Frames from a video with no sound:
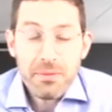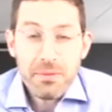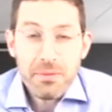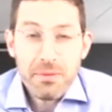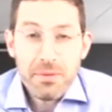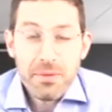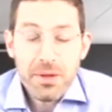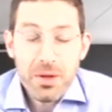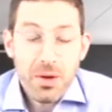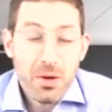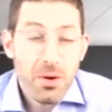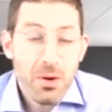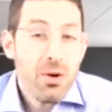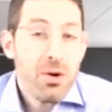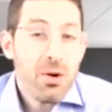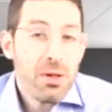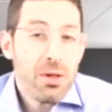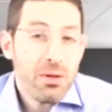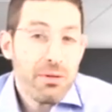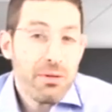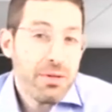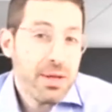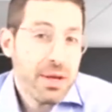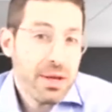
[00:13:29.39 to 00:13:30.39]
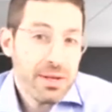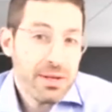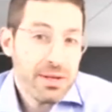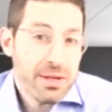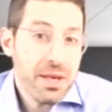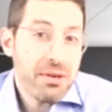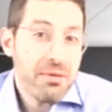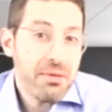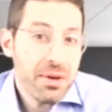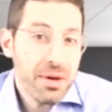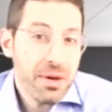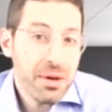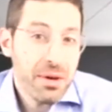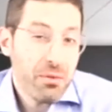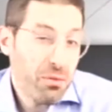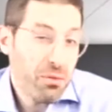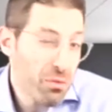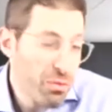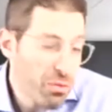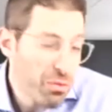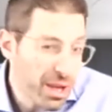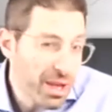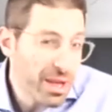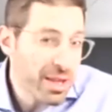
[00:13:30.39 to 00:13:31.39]
the goal of
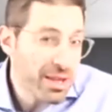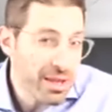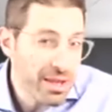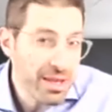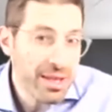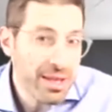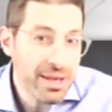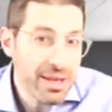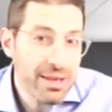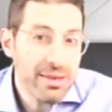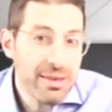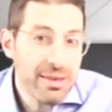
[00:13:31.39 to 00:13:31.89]
Thanksgiving really